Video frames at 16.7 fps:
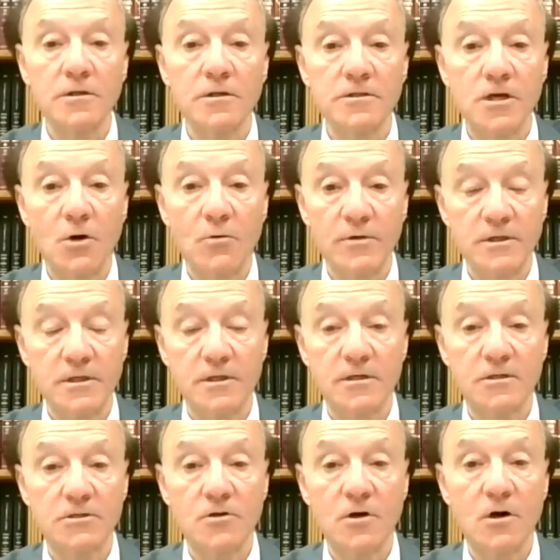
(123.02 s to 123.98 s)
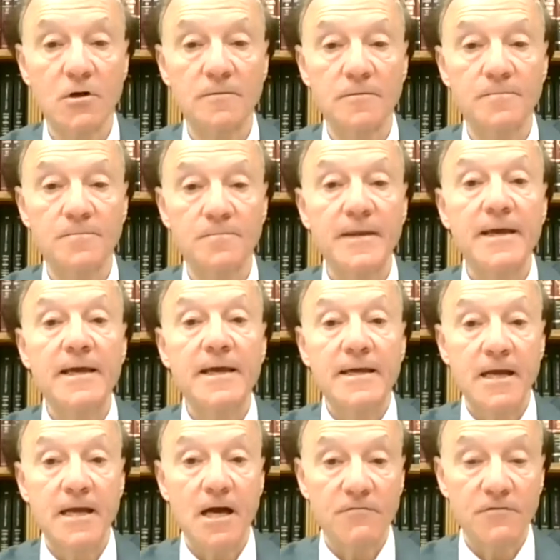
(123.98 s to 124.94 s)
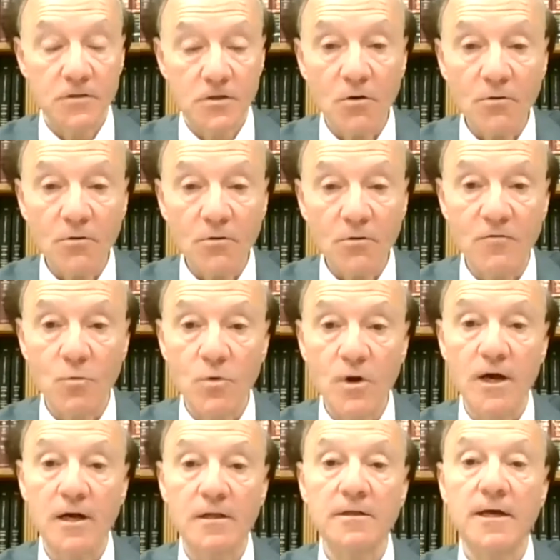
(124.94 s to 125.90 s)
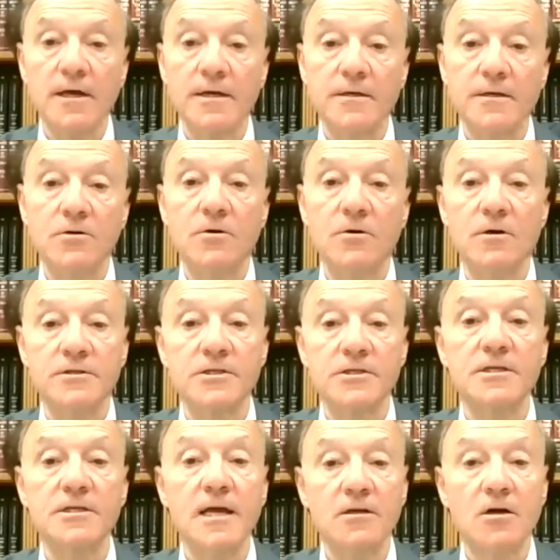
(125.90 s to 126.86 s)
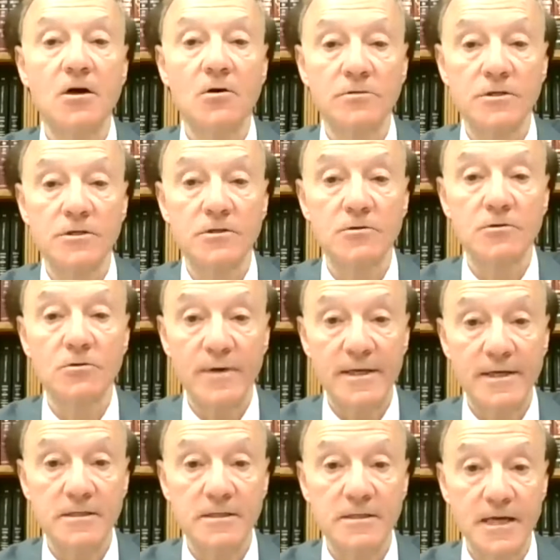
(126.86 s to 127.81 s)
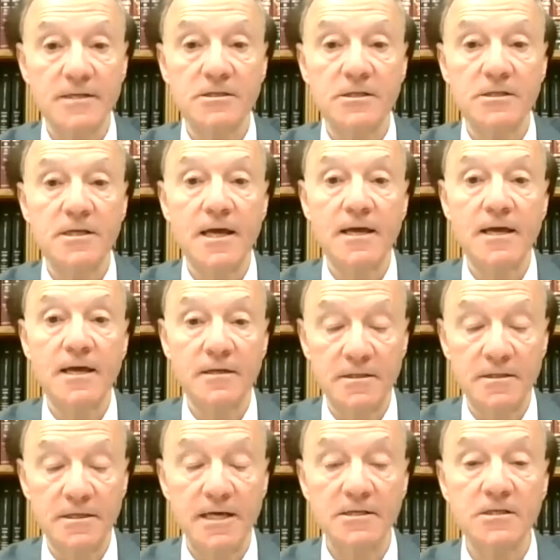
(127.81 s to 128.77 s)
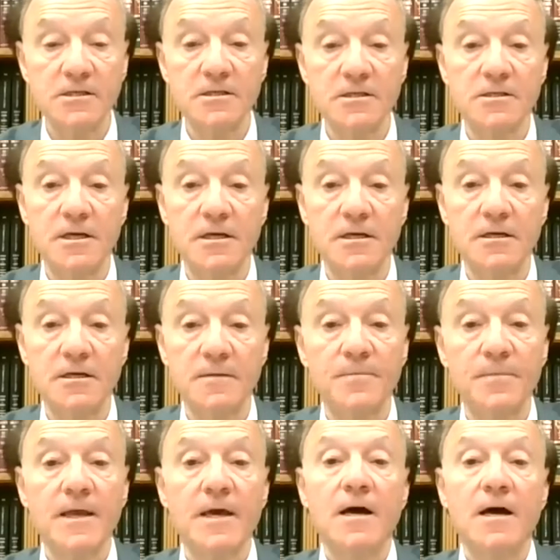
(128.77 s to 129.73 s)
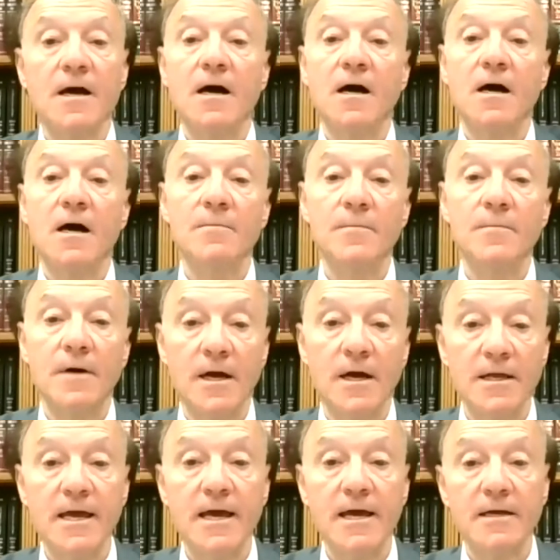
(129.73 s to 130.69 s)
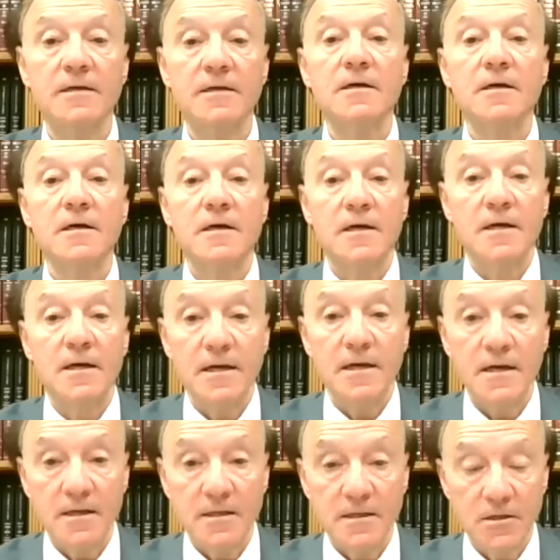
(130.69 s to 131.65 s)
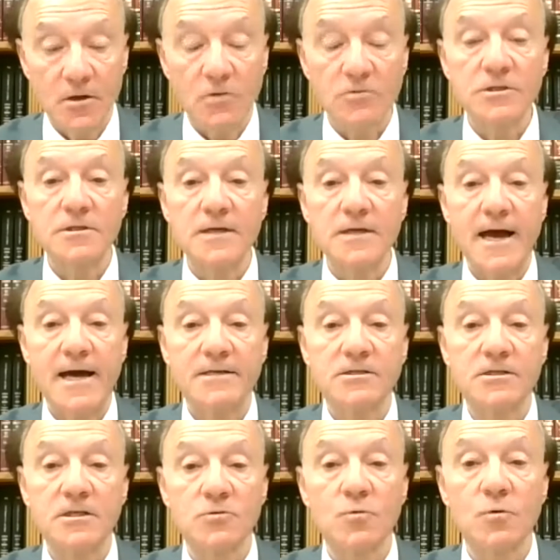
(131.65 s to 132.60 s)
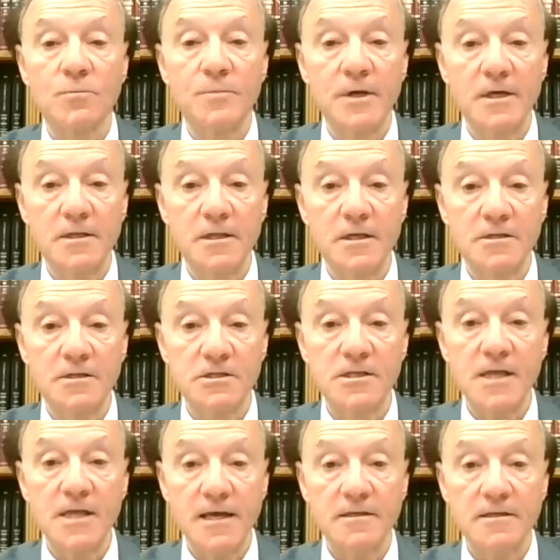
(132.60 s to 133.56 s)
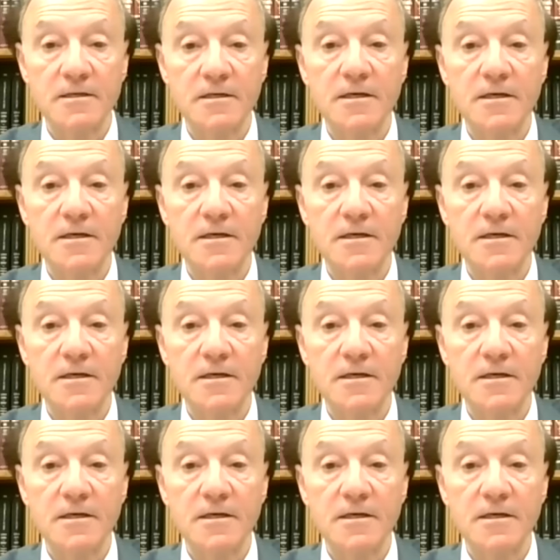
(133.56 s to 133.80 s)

is going to control. Now, if you don't have a will and your estate goes through intestacy, again, those assets will be in the estate,